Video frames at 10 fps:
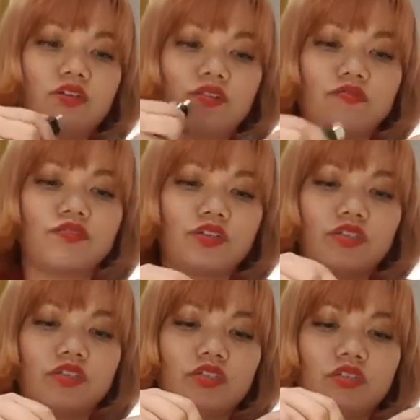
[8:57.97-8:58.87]

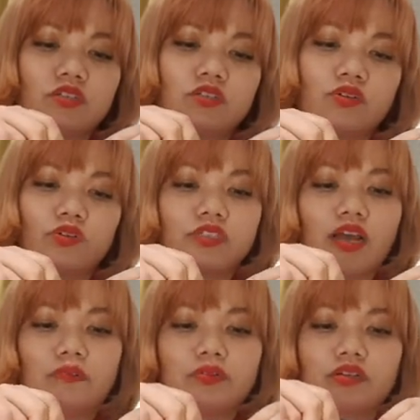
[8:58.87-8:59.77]
converter or
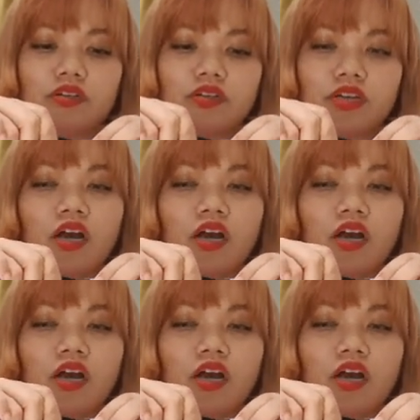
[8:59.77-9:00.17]
adapter.